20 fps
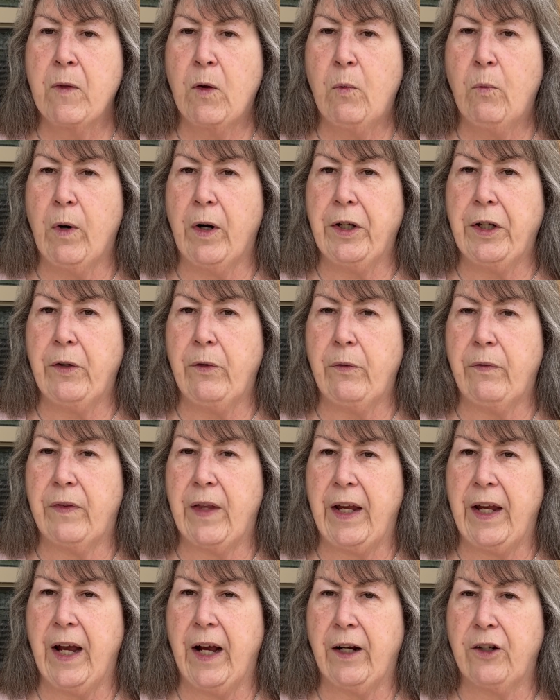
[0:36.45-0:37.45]
where
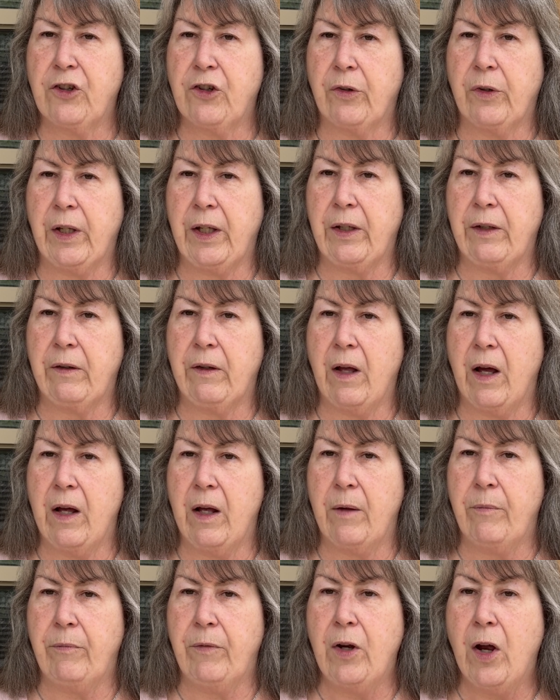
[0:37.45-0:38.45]
they actually
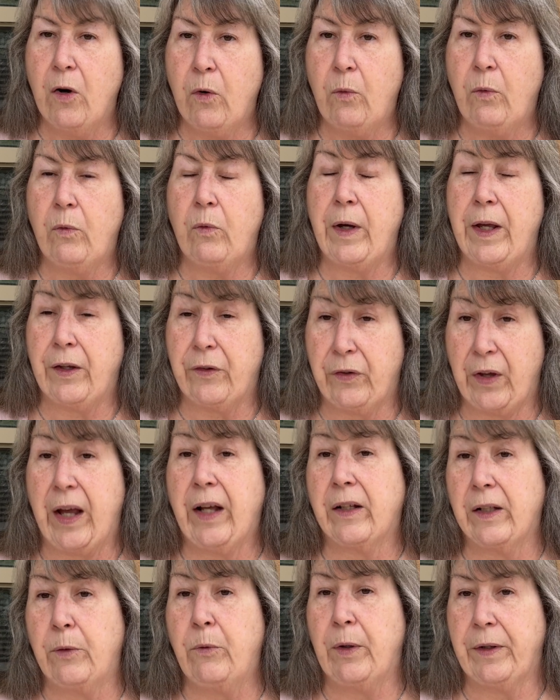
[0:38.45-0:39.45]
know
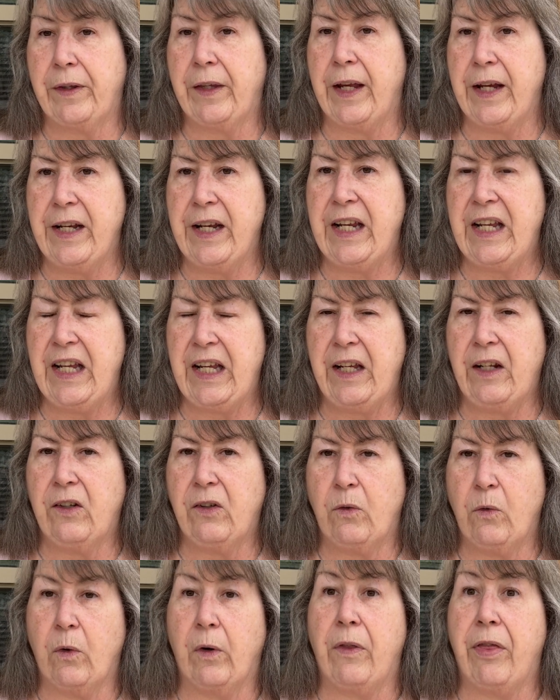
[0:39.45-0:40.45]
exactly what they need
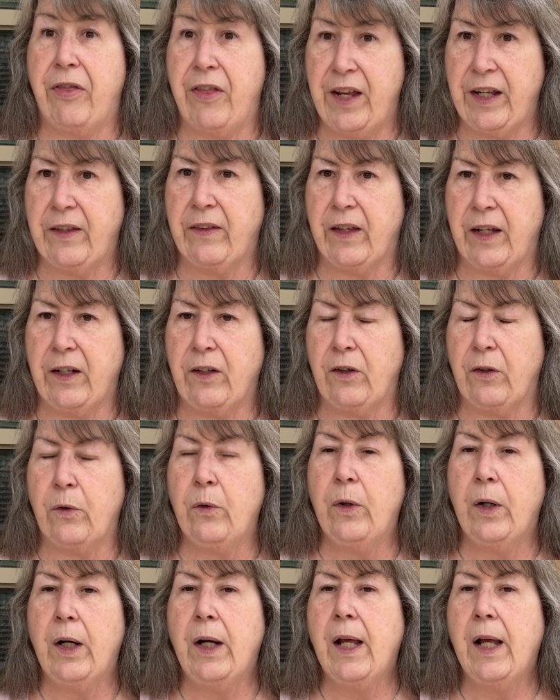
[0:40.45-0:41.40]
or think they do,